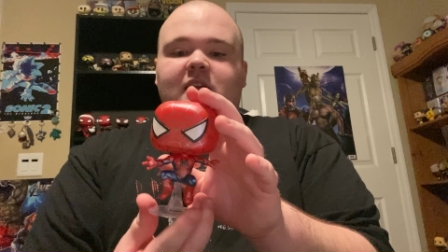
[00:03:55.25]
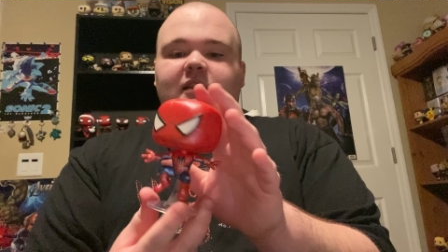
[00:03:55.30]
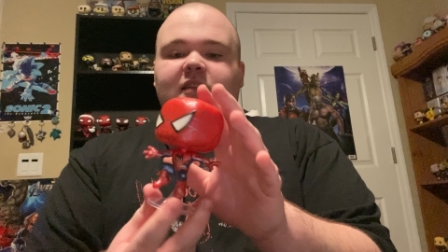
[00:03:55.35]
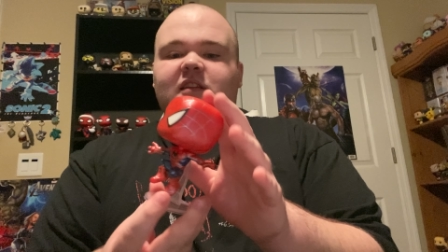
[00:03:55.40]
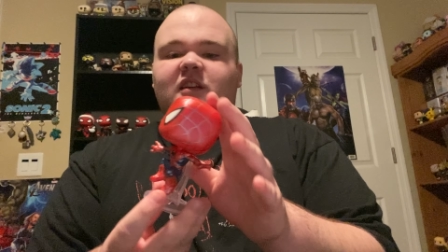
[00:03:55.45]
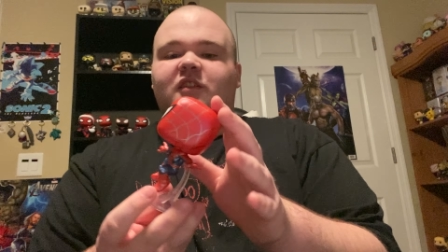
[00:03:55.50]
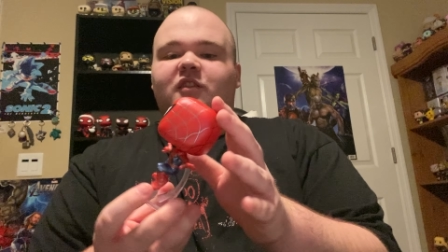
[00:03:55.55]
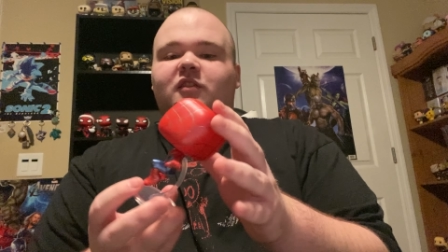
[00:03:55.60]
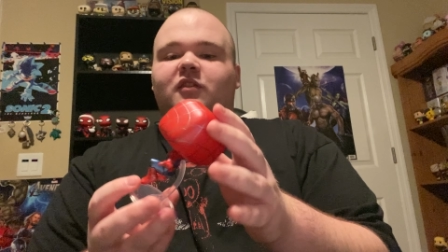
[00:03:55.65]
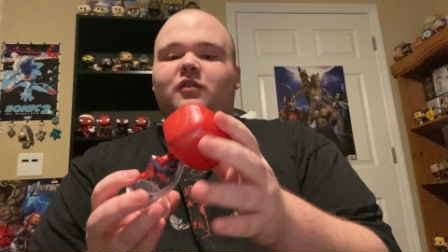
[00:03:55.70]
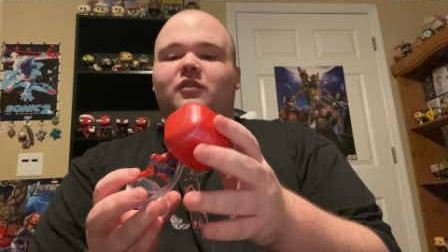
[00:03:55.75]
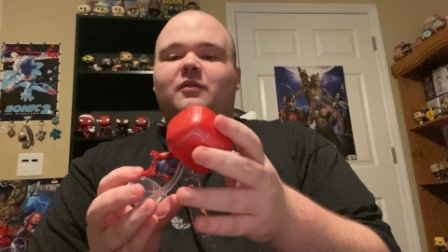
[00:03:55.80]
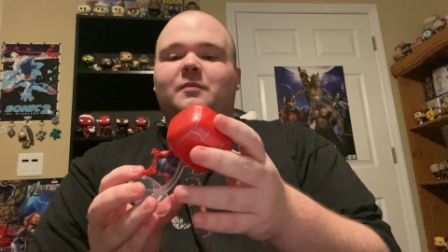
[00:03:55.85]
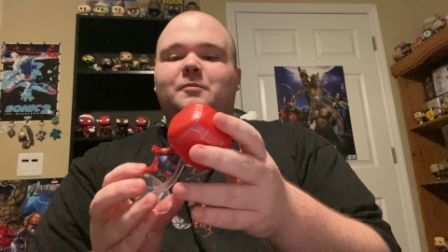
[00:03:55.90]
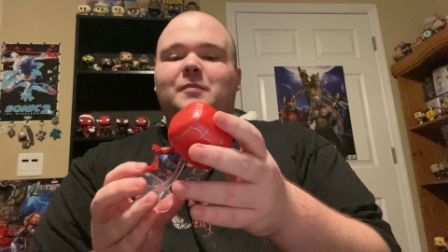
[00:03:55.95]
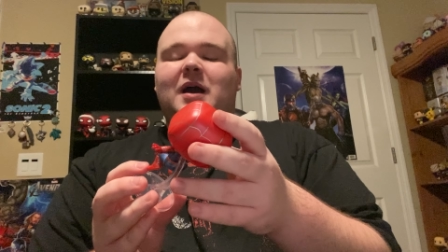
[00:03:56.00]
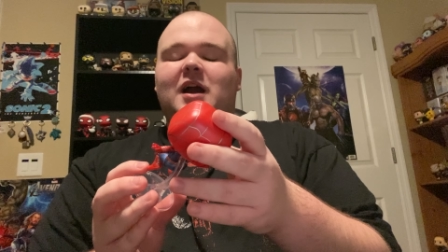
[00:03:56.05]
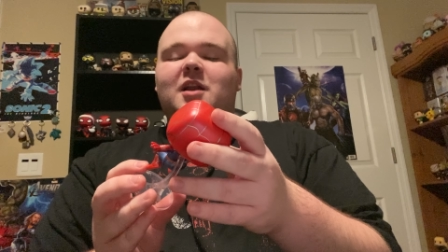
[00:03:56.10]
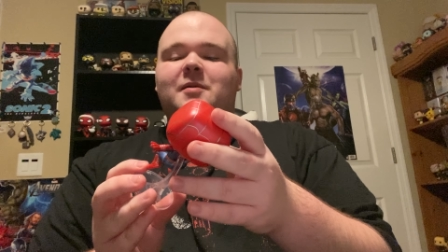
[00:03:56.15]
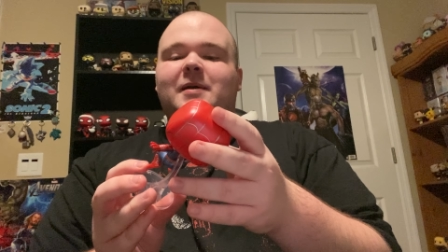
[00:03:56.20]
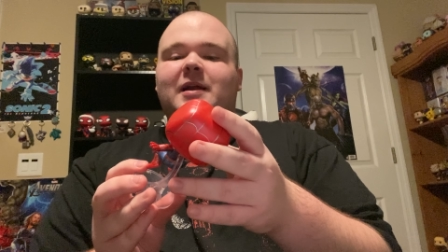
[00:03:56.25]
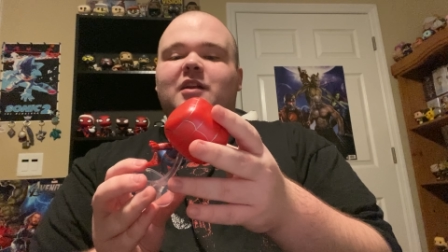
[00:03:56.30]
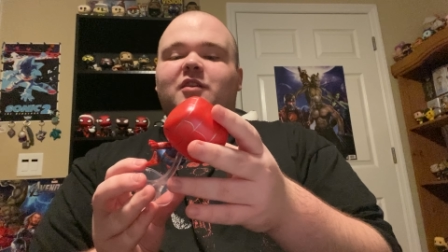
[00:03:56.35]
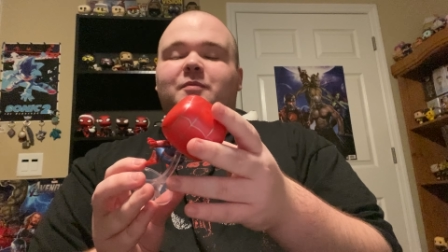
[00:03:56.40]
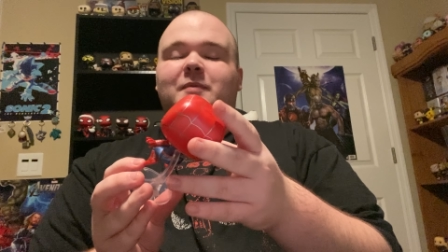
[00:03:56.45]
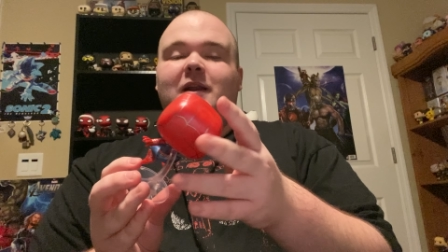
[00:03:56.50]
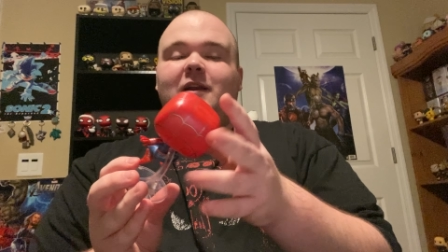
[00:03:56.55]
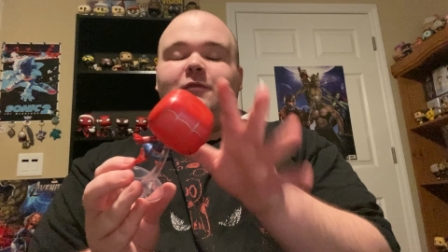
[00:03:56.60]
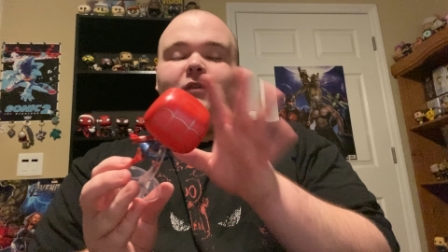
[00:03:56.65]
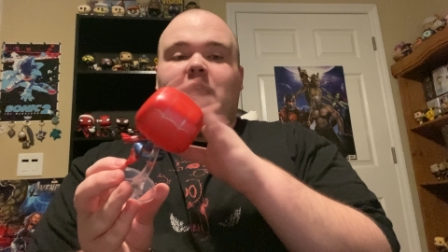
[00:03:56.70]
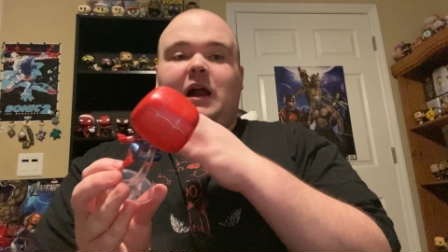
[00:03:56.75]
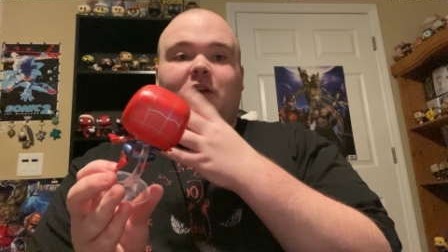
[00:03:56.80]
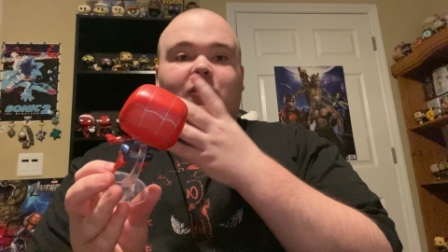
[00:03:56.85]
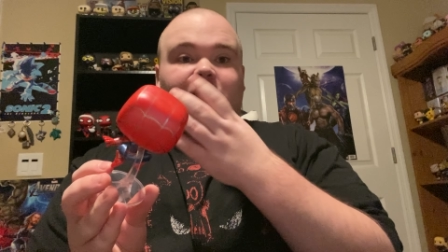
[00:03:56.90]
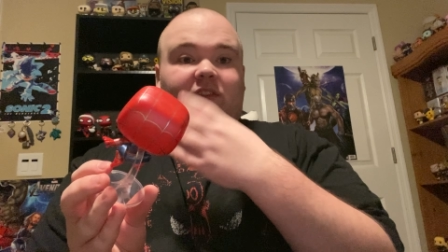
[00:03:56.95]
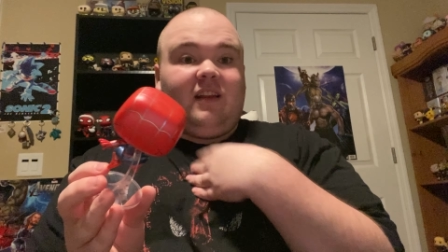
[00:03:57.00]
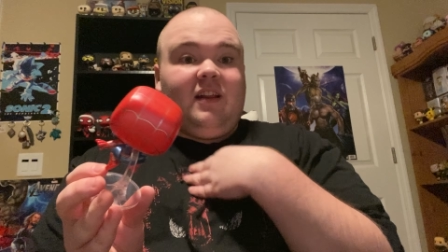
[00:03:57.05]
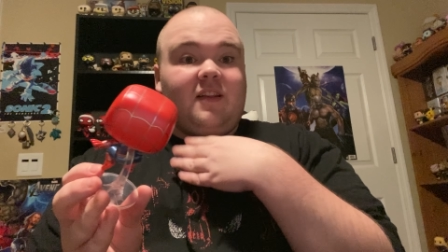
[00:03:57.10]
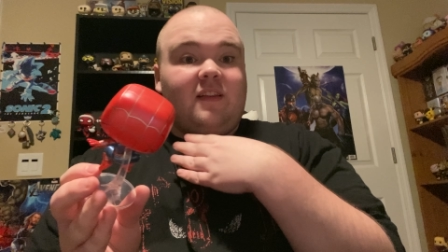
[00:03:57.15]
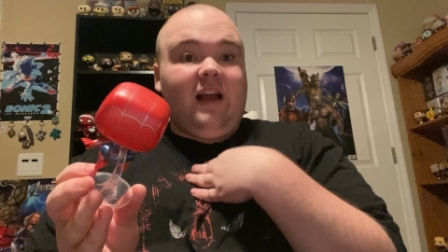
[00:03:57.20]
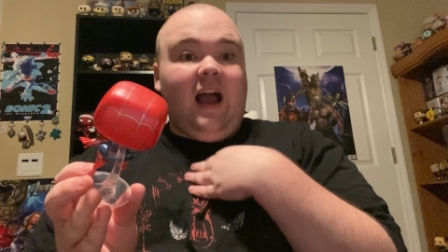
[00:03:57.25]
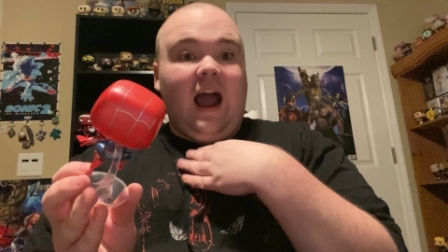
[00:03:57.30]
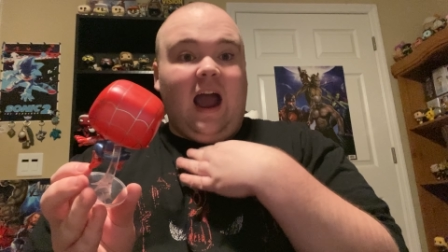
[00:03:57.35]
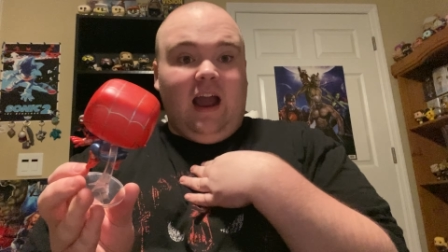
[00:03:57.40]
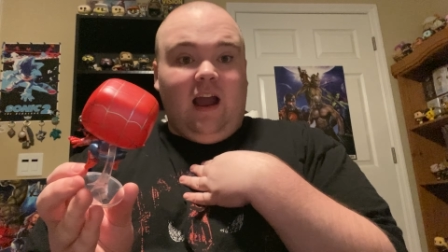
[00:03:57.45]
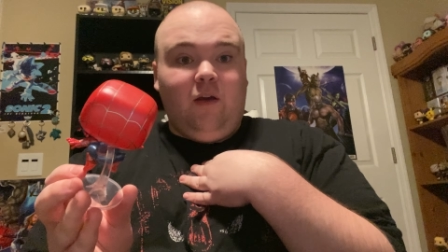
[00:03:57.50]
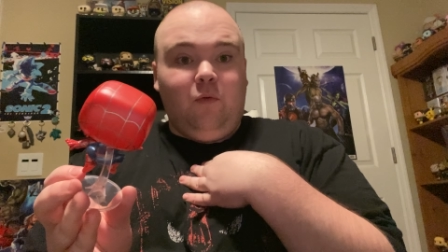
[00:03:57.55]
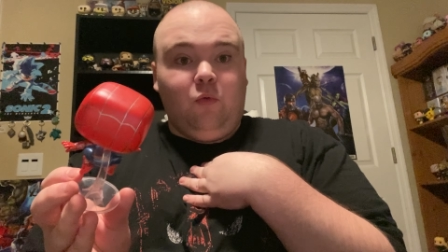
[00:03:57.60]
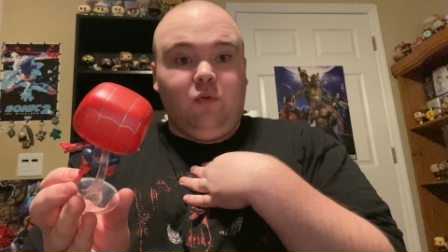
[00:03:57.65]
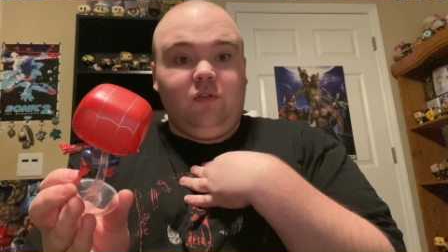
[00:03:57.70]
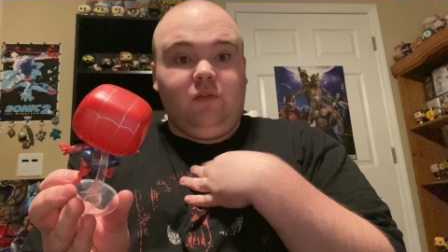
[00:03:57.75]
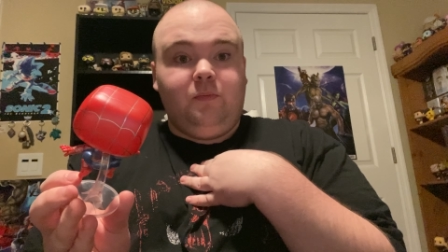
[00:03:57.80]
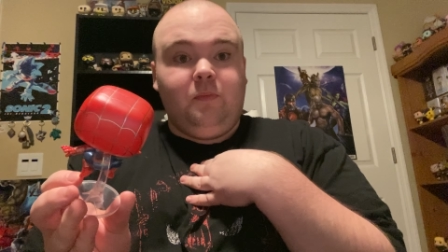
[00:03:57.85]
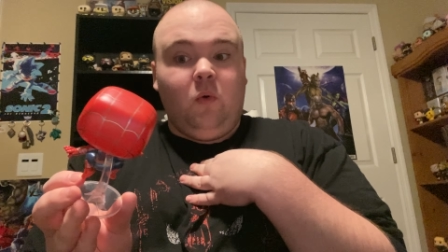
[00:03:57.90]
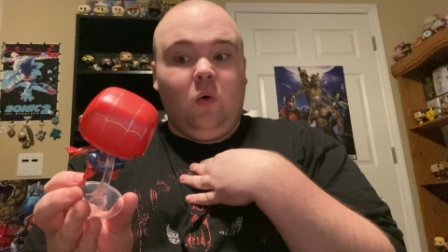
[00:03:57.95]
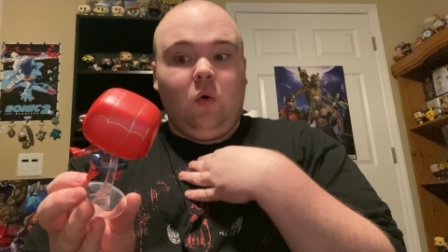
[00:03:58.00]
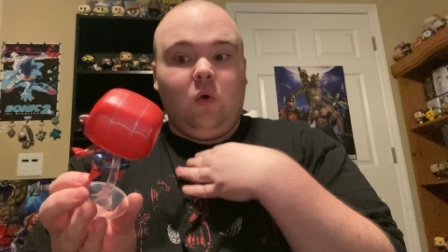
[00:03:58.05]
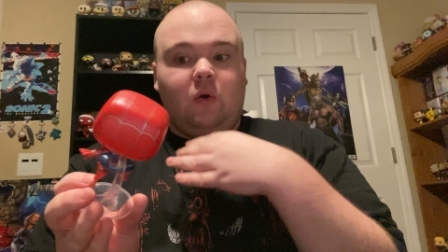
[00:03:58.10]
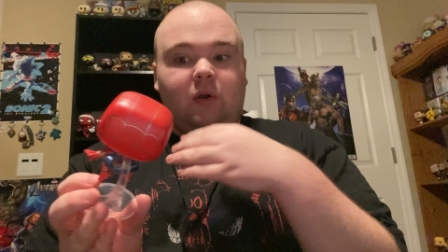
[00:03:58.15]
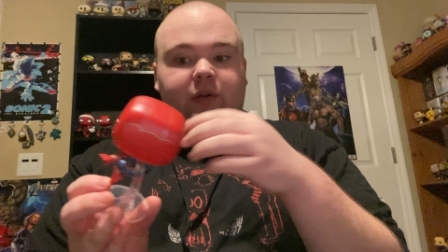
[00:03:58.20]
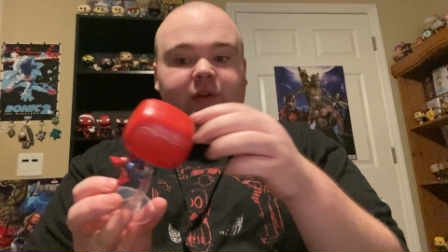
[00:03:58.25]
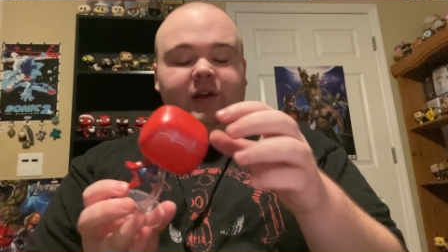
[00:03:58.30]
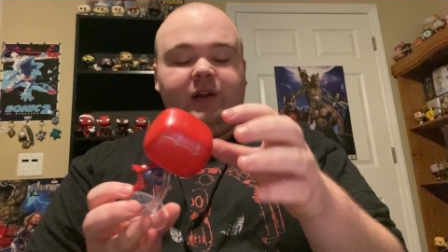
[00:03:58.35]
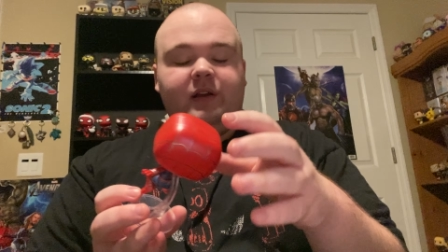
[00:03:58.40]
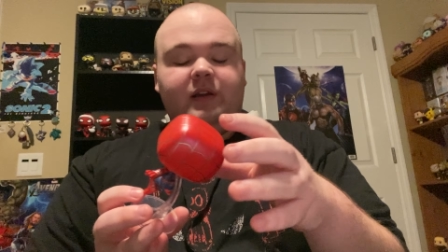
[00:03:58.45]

This Spider-Man has been around since I was born.